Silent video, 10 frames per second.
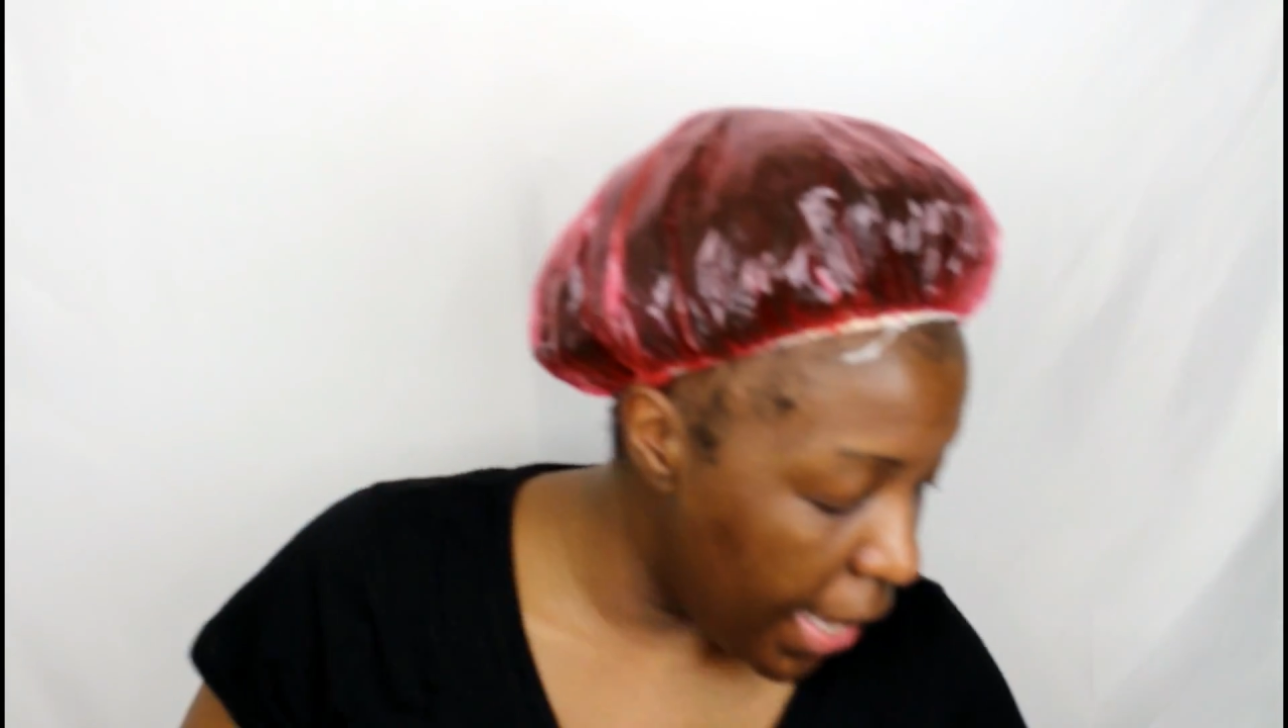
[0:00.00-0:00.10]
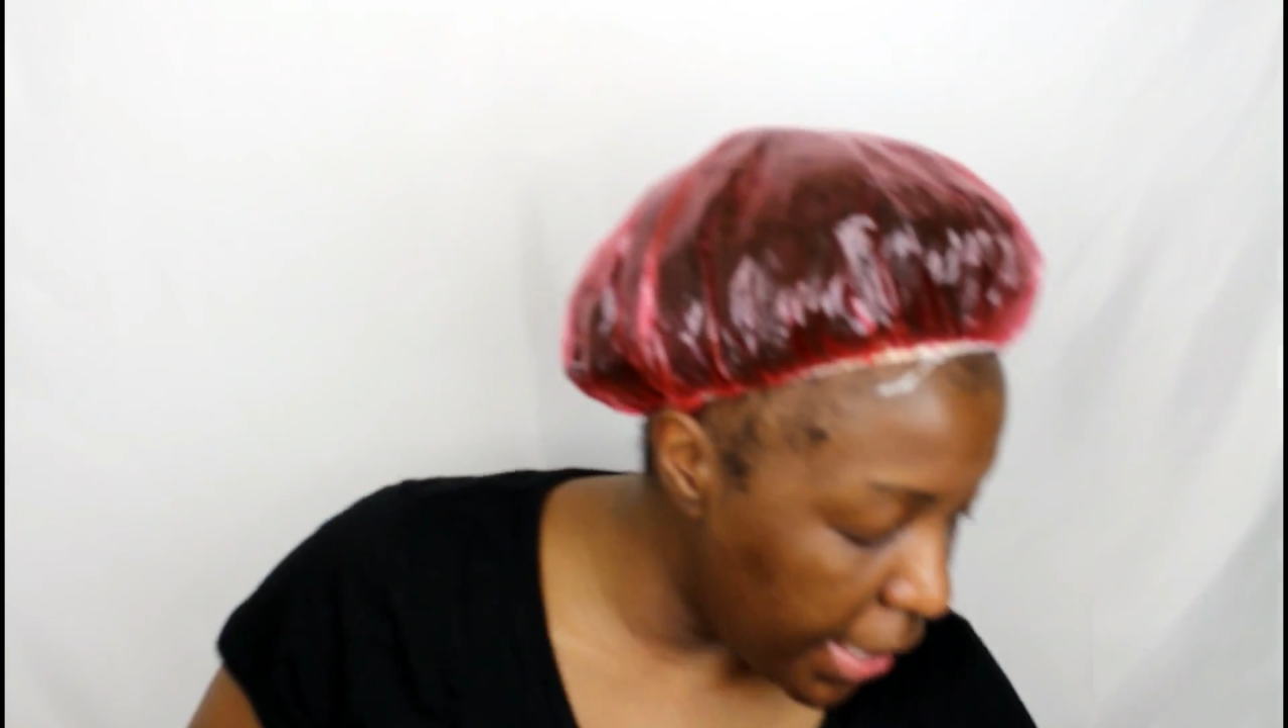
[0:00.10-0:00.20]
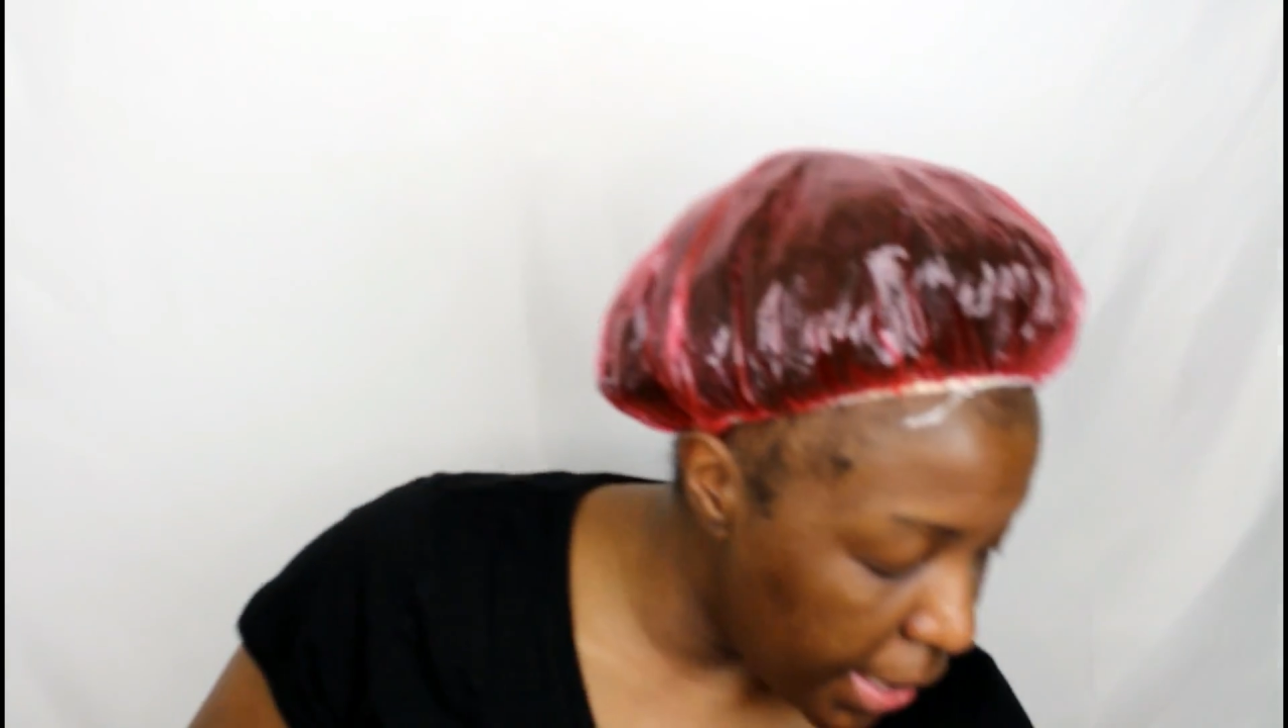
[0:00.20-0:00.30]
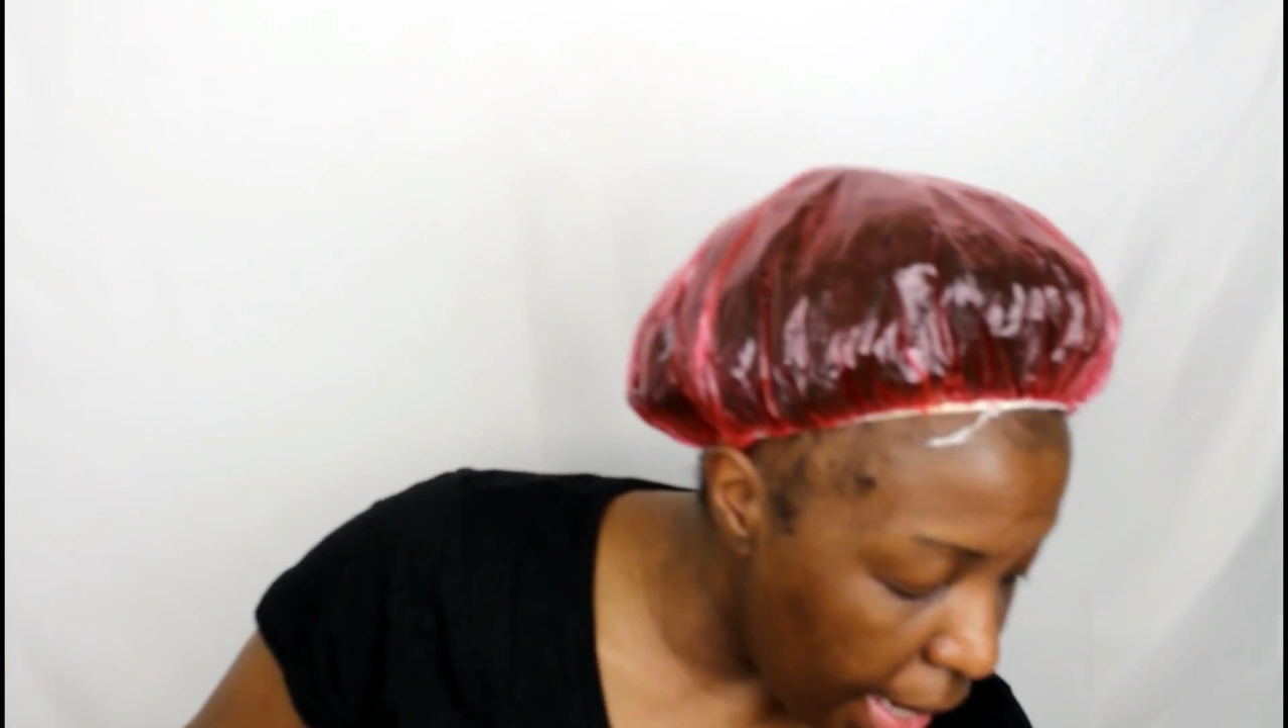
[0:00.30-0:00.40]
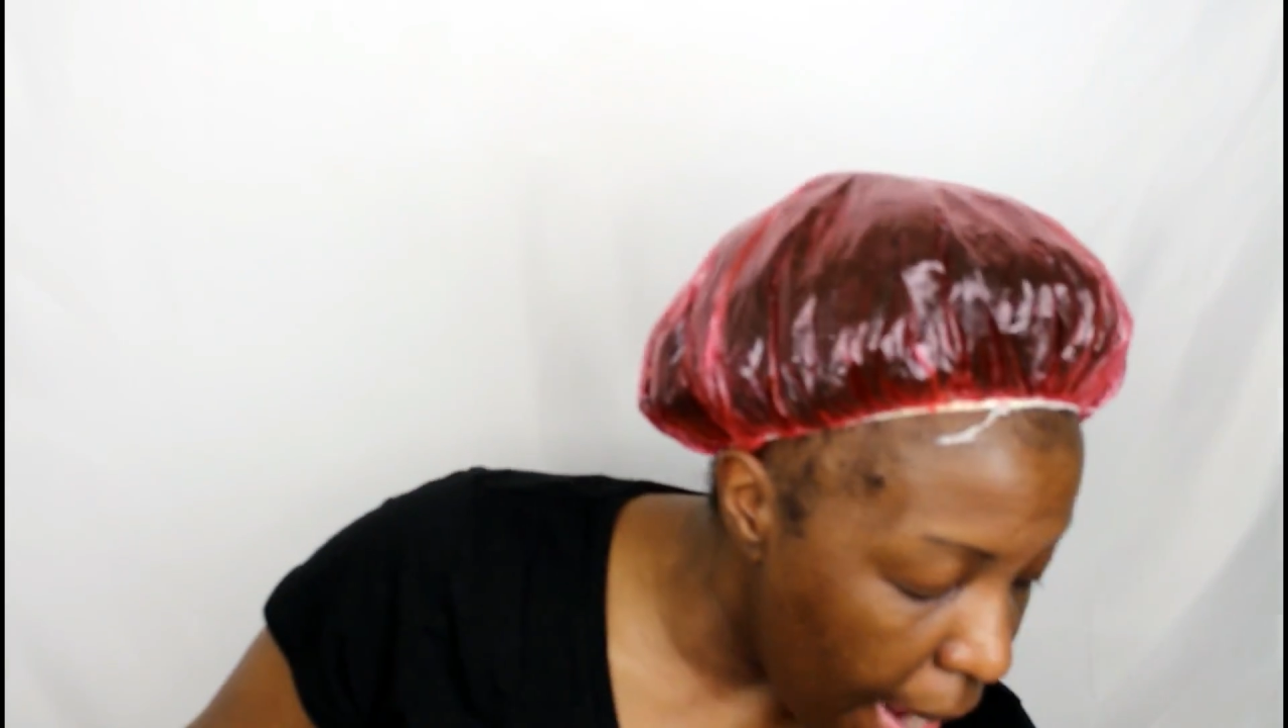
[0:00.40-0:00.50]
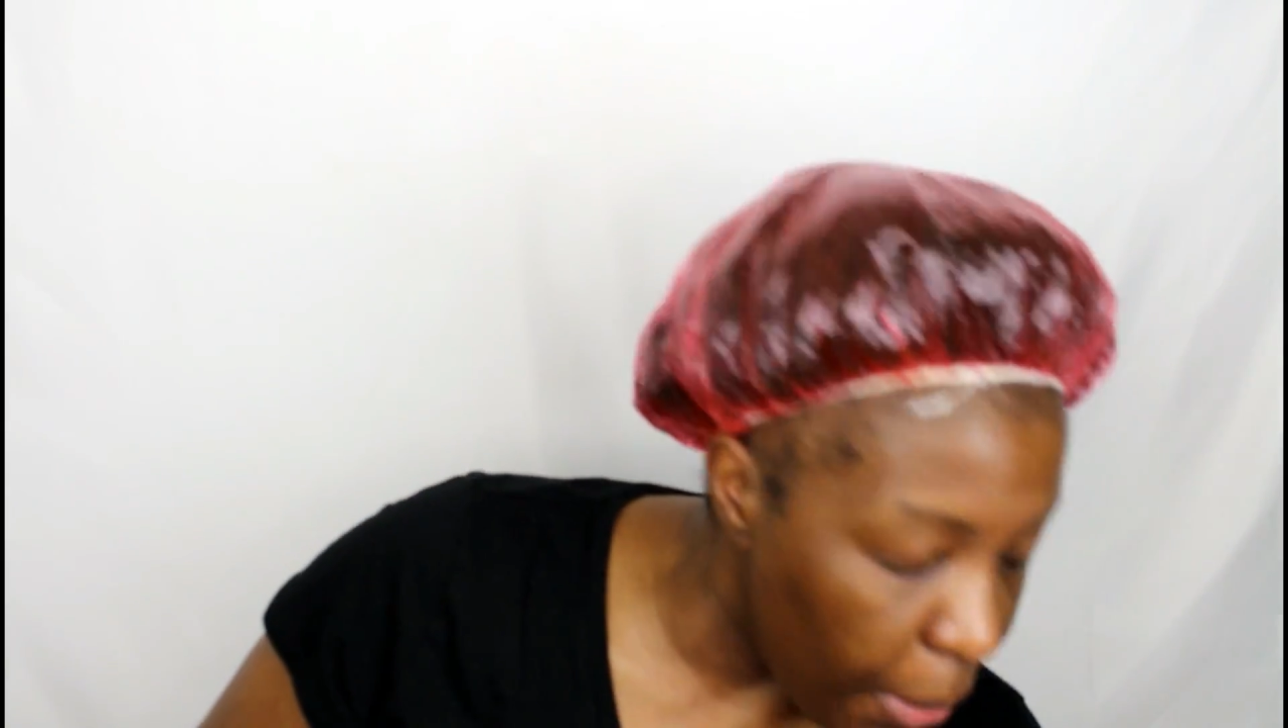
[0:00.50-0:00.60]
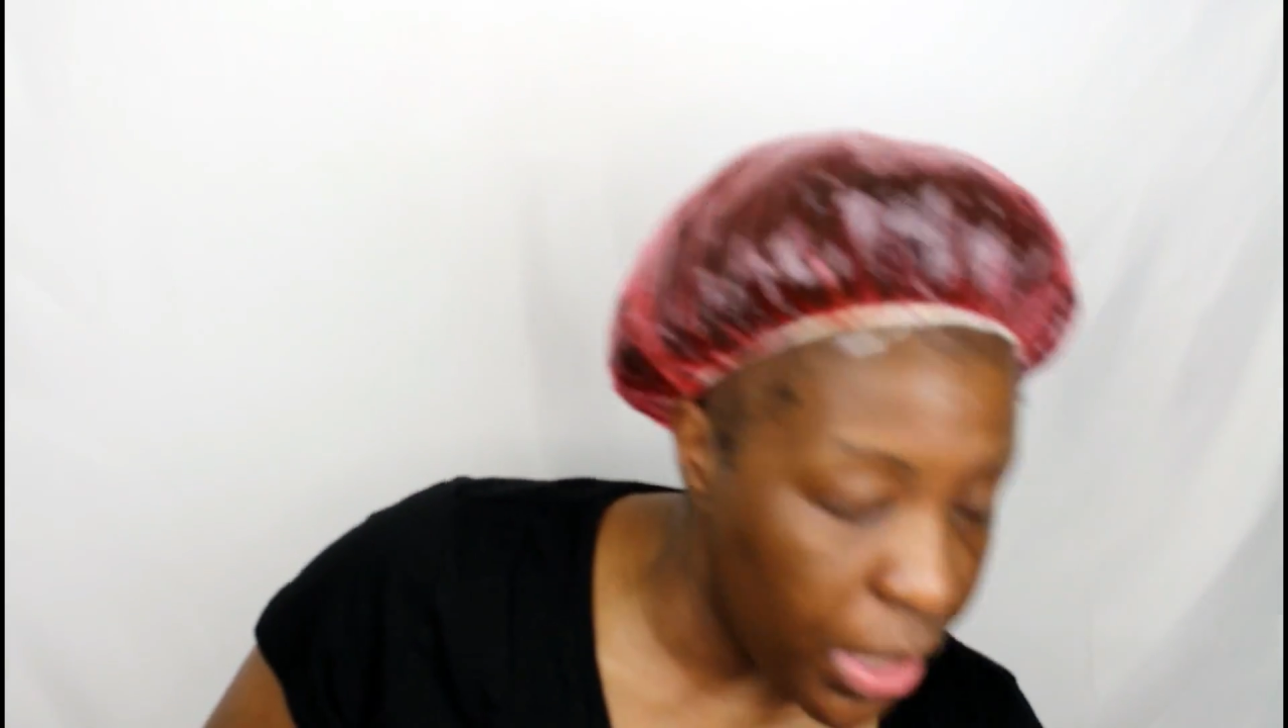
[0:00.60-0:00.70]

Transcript: And today I'm